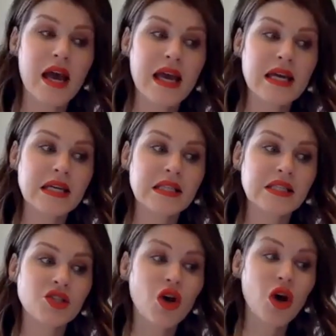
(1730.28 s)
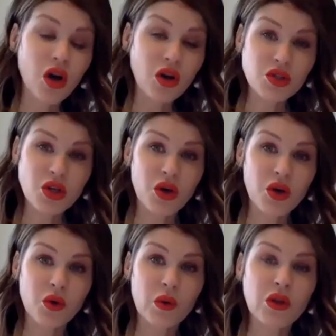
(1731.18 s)
and
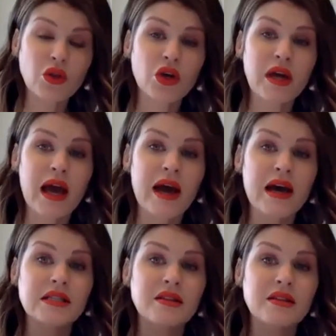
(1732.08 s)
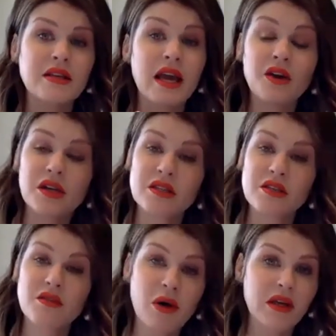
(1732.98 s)
also look at the areas of
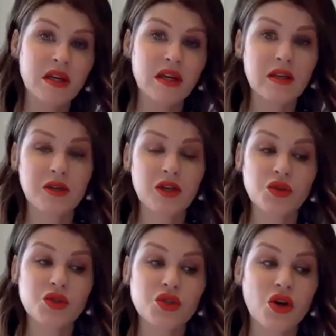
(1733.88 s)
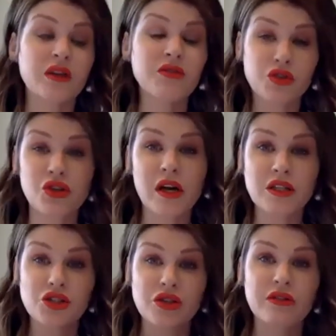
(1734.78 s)
the body it can be used on if you're trying
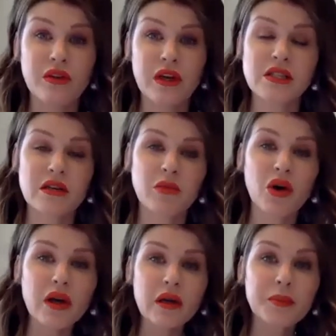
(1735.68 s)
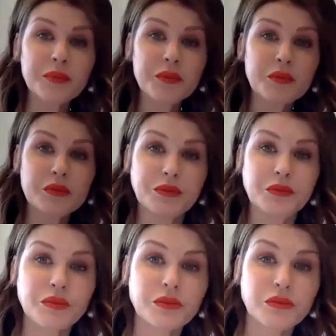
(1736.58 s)
to treat face and body.
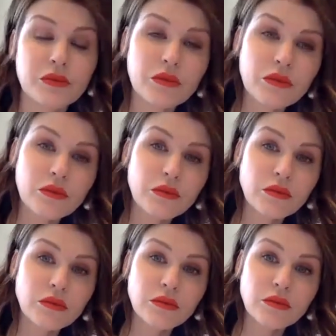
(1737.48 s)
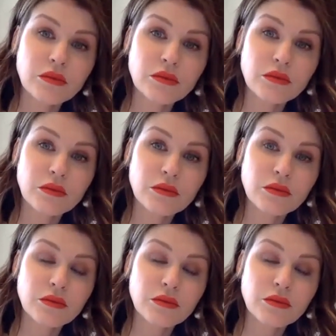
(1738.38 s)
Okay, cool.